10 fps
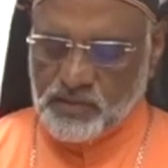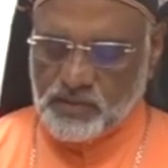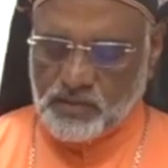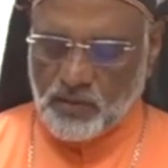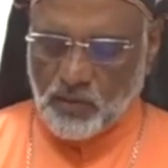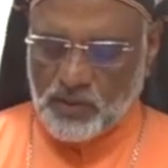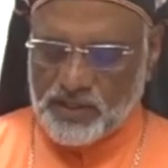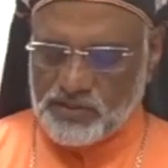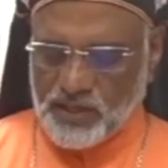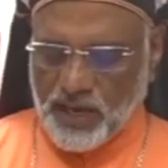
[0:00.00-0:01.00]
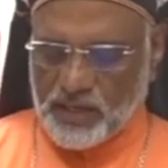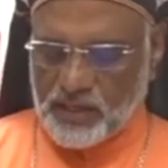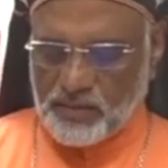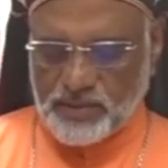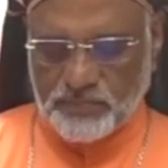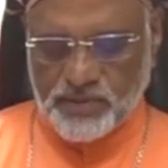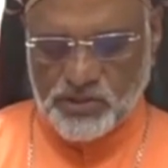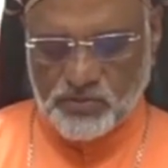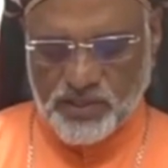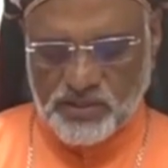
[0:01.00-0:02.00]
All his academic
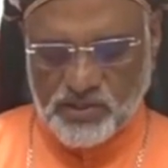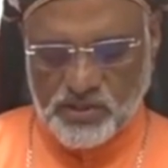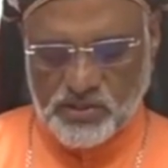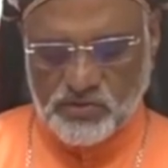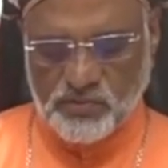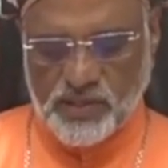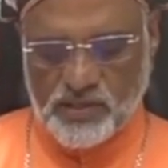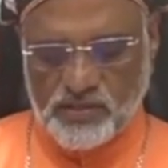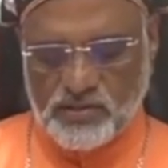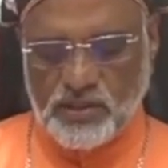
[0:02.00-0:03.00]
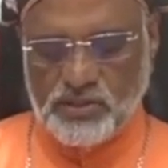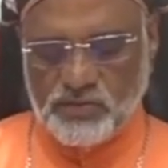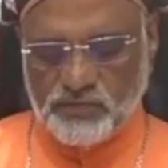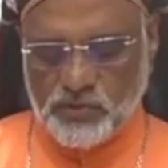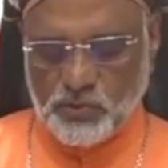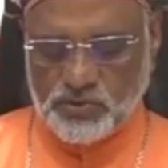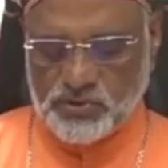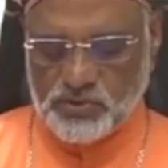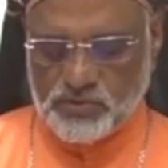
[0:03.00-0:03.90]
persuasions were in search of truths.